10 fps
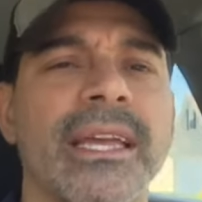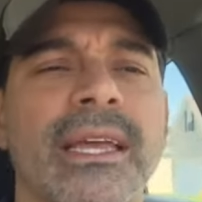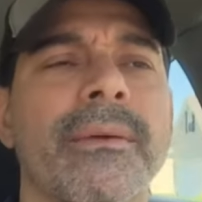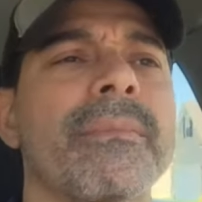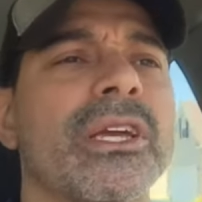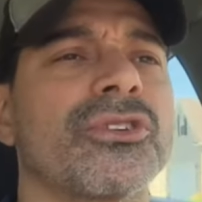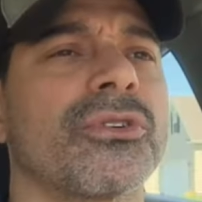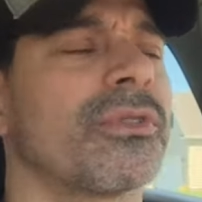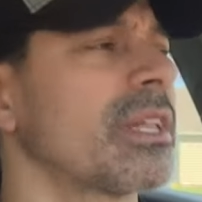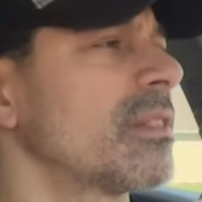make sure
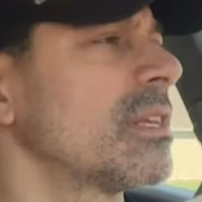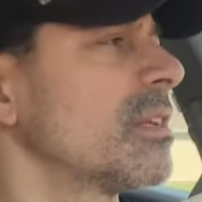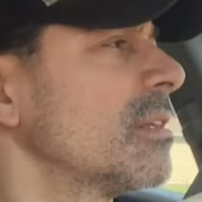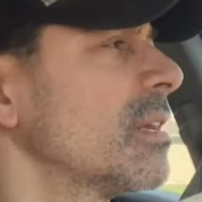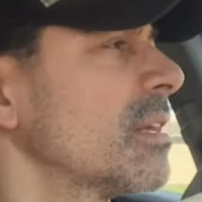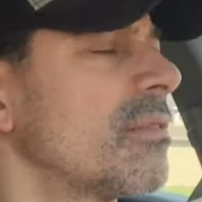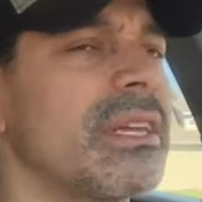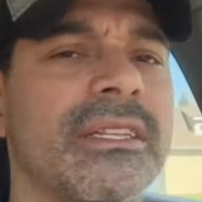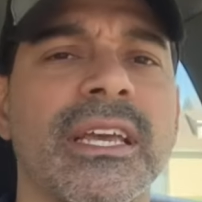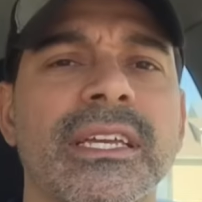that the, the
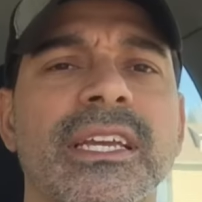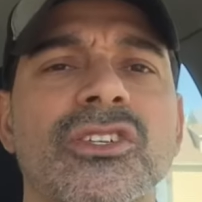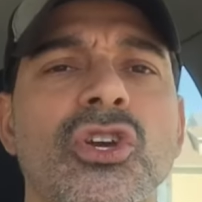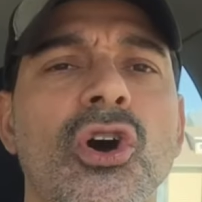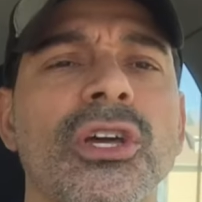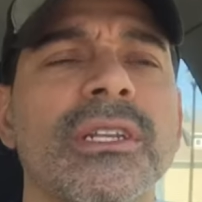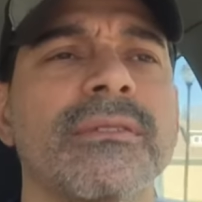ticking is gone.